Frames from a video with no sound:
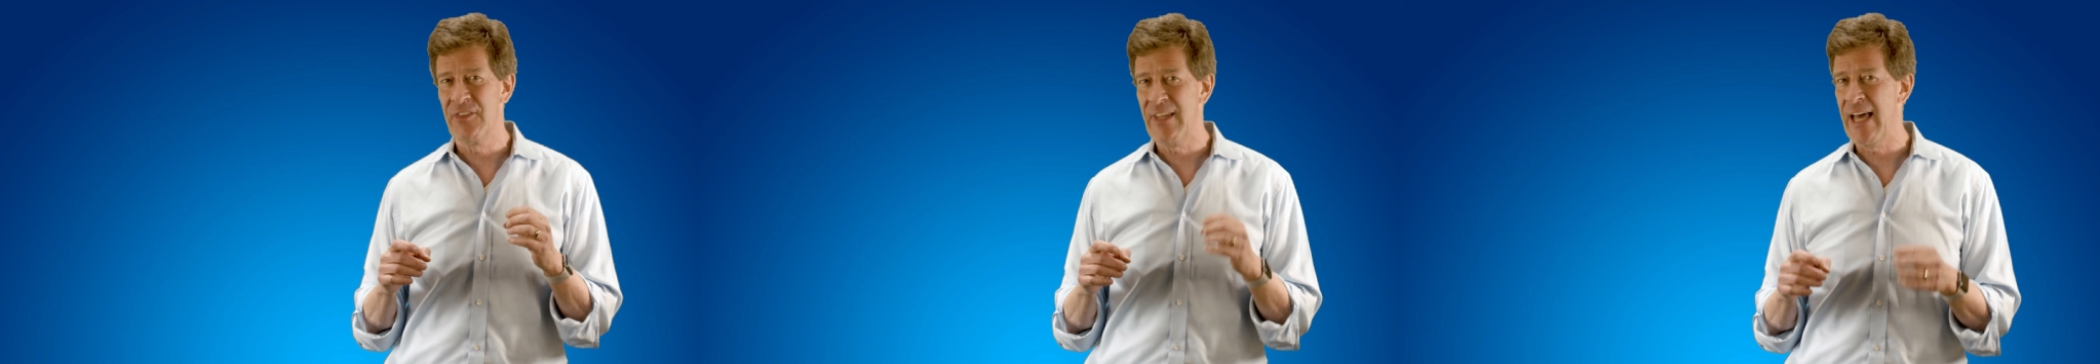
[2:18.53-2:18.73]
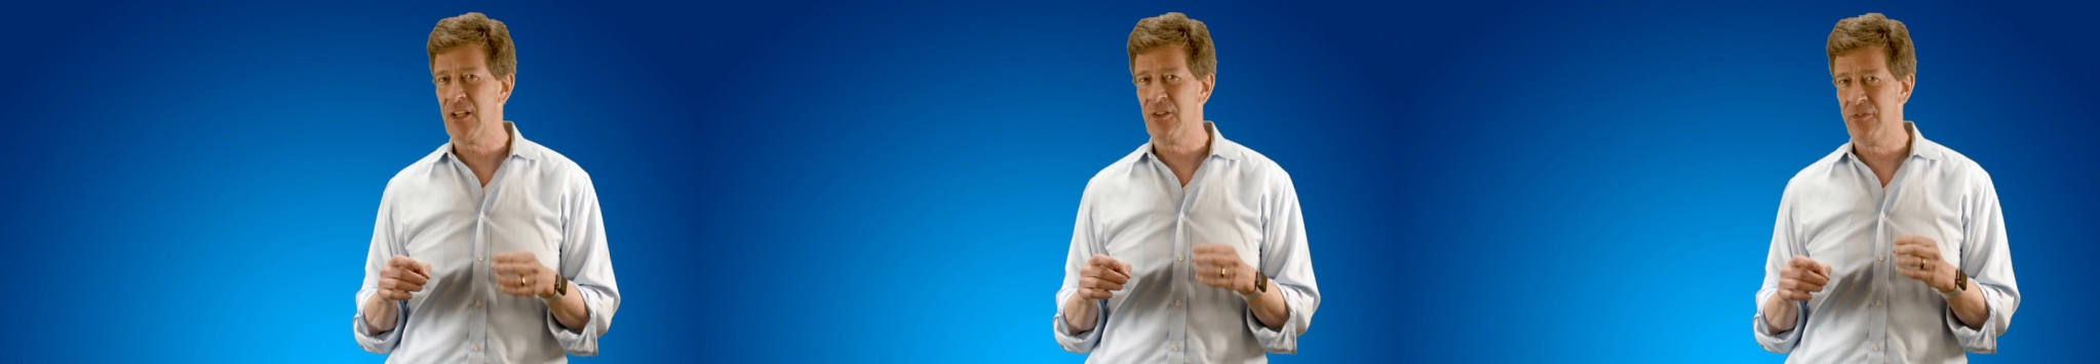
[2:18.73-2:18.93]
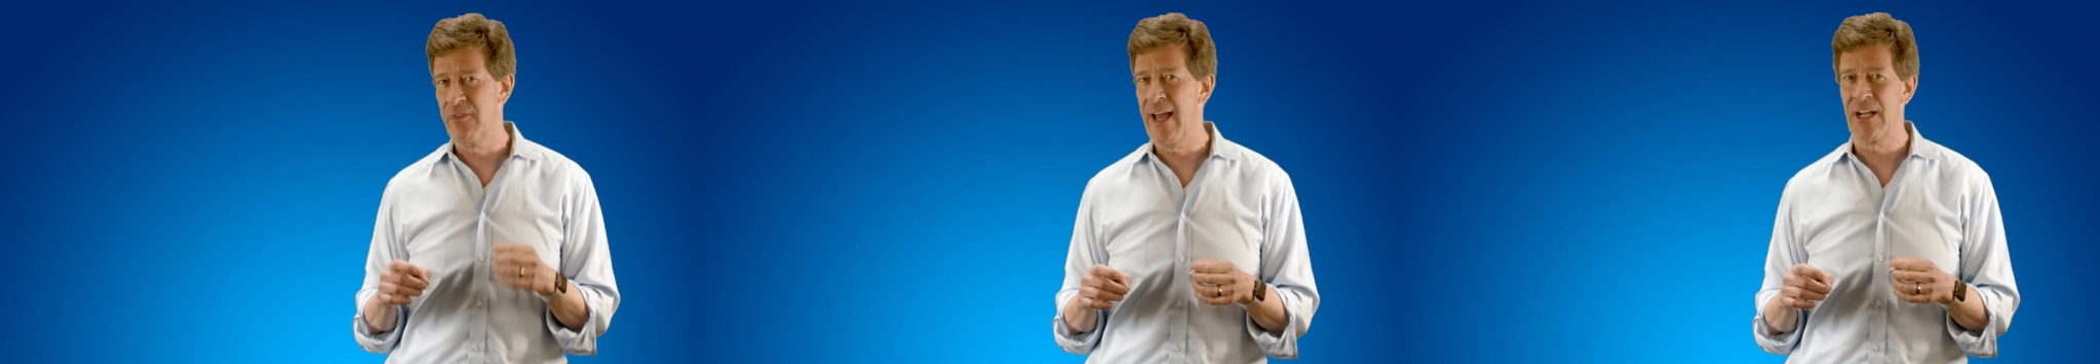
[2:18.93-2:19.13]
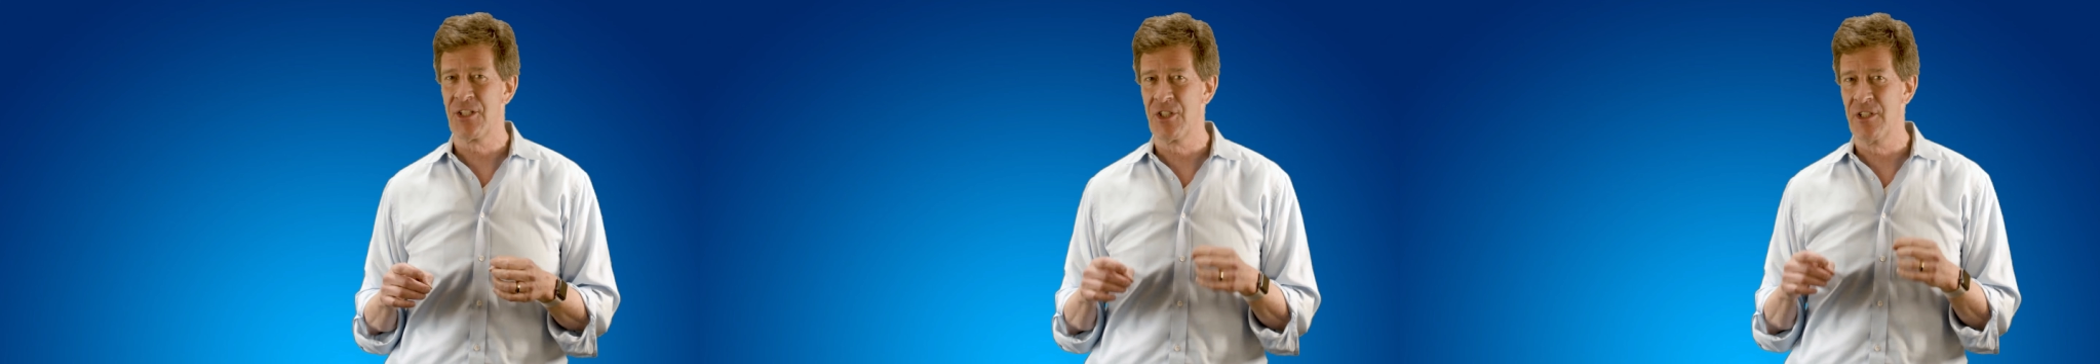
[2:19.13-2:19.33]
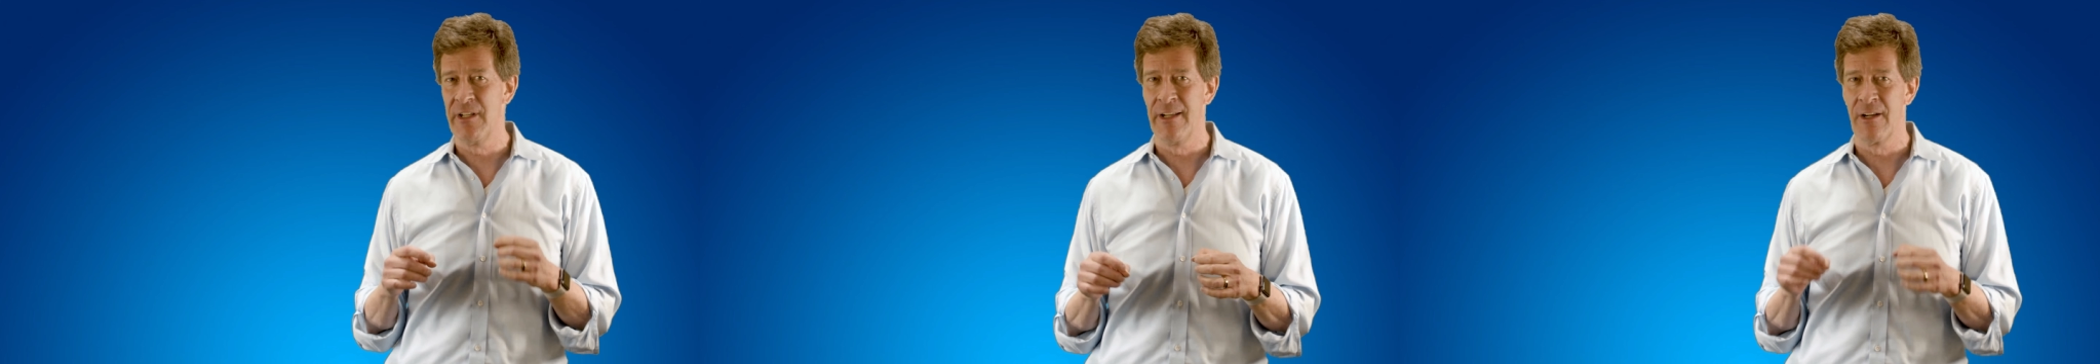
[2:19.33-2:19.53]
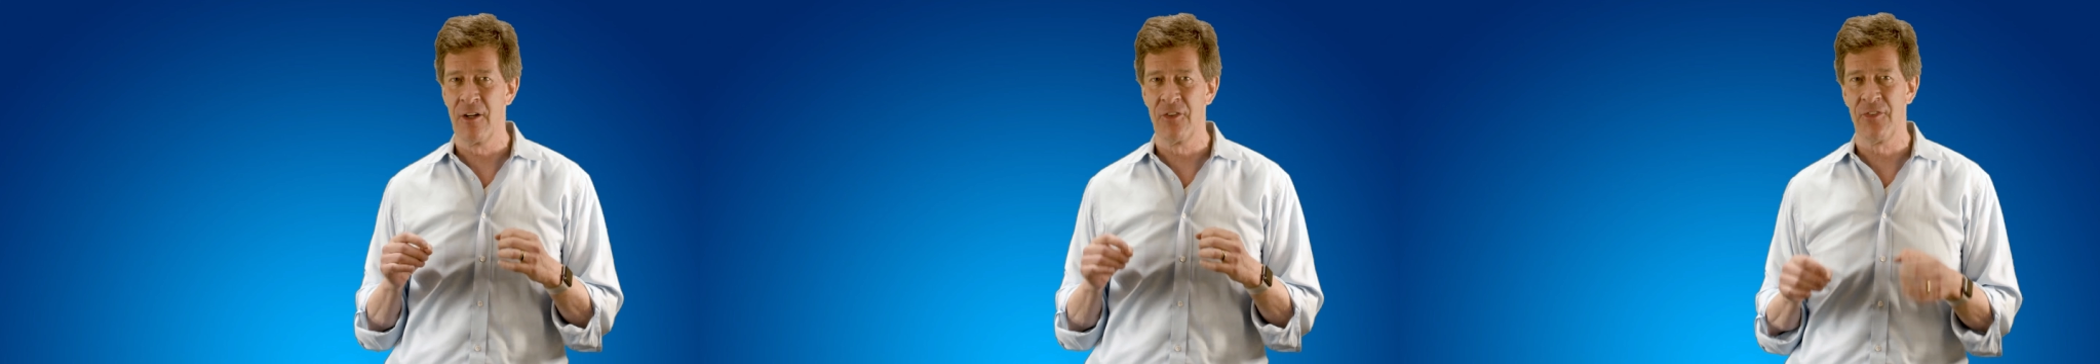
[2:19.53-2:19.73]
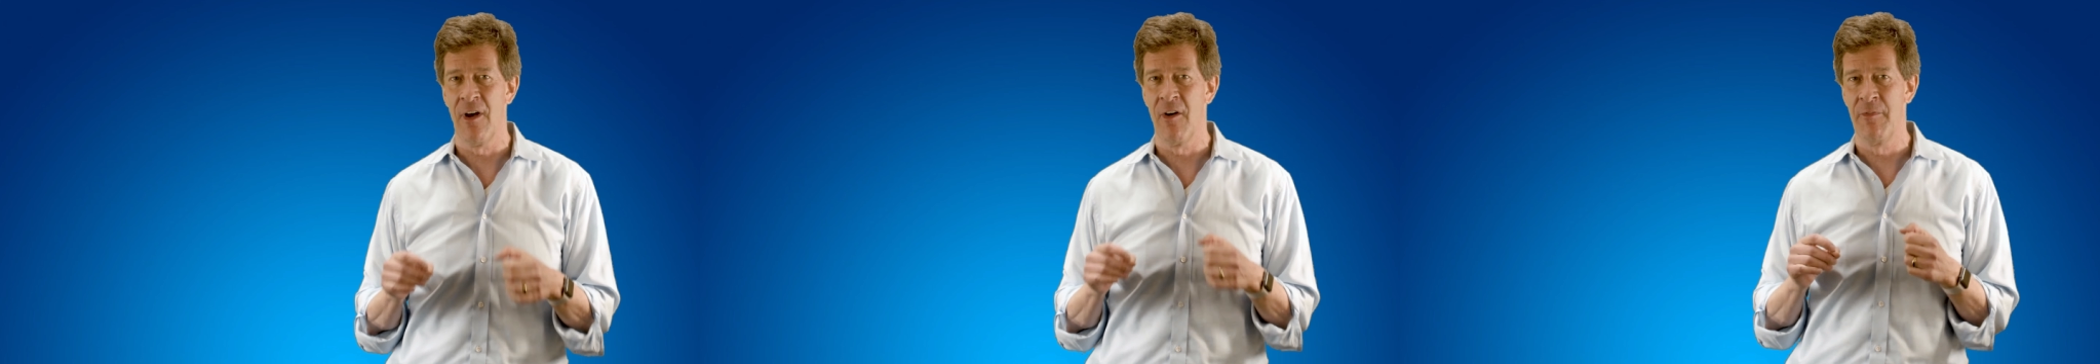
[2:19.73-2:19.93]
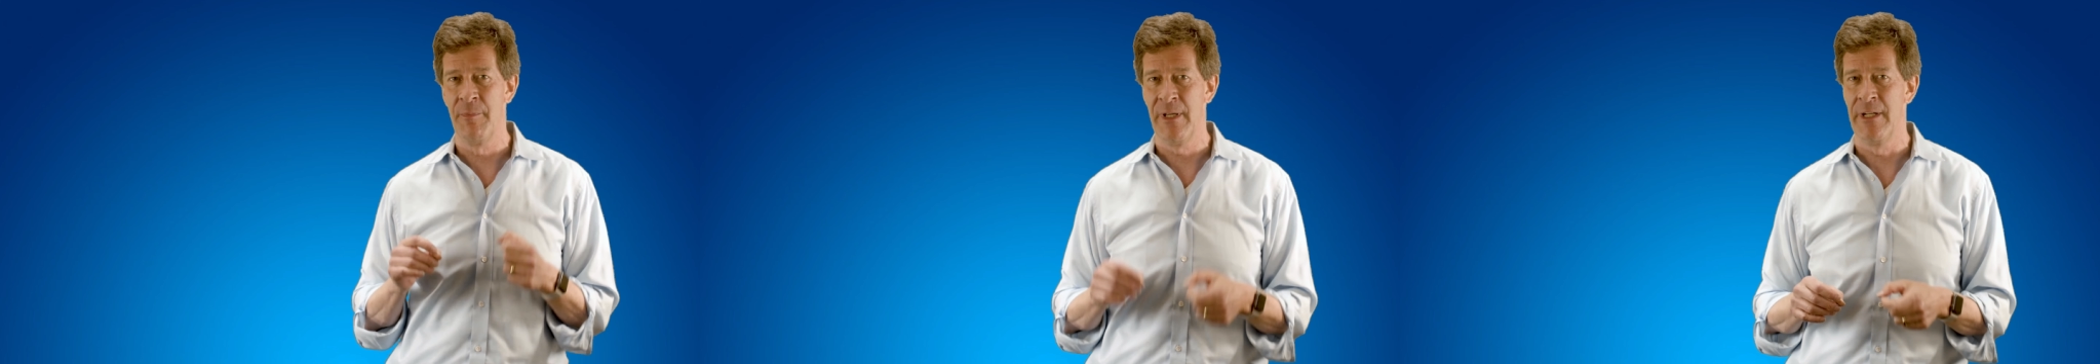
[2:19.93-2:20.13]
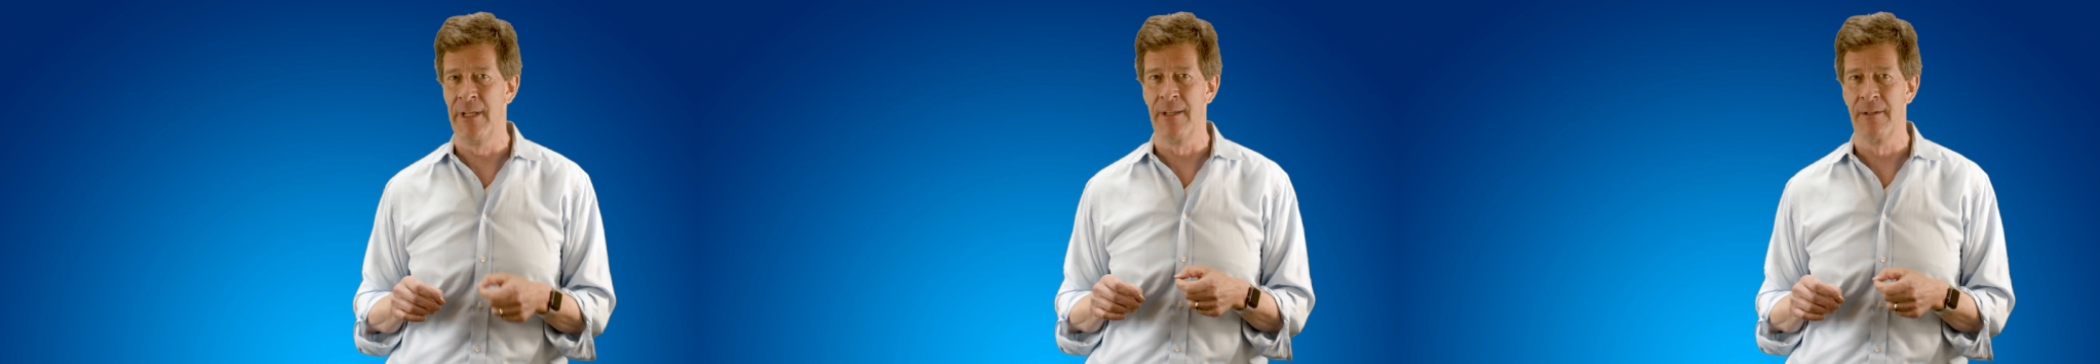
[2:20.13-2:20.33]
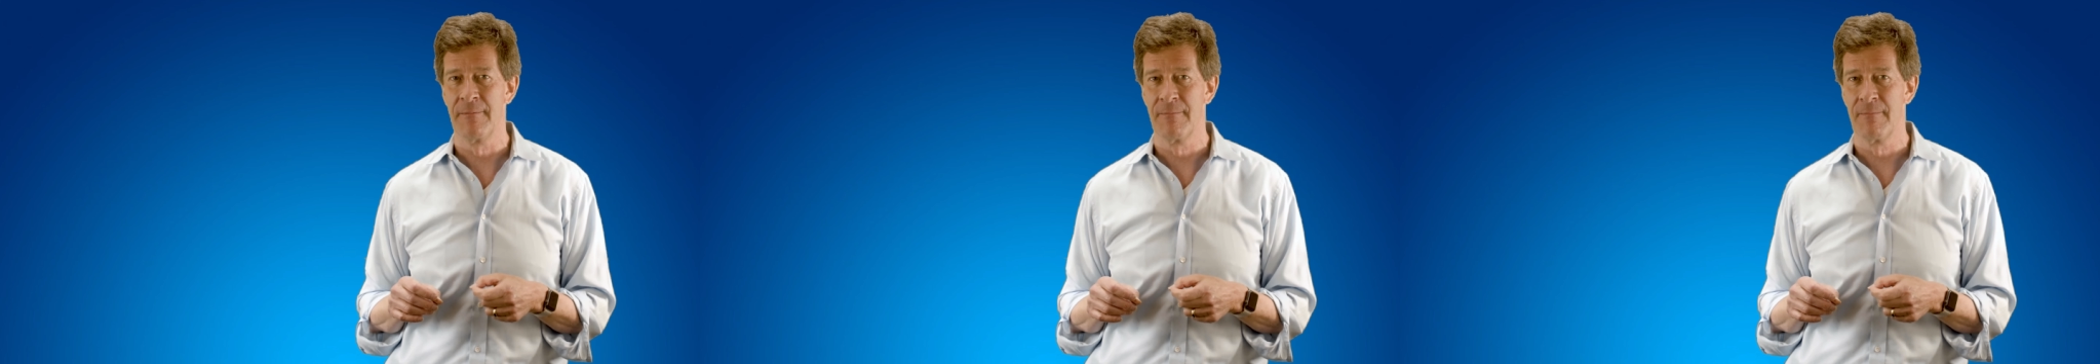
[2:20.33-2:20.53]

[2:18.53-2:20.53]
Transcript: satisfaction in our self-pity